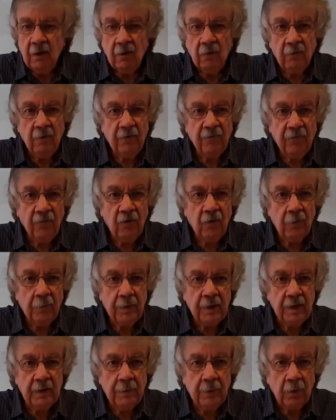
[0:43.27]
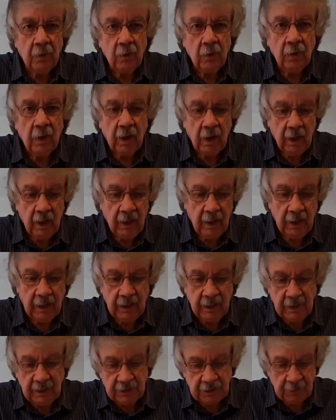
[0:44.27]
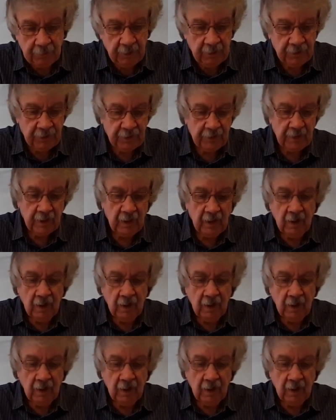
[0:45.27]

where four people, Elizabeth,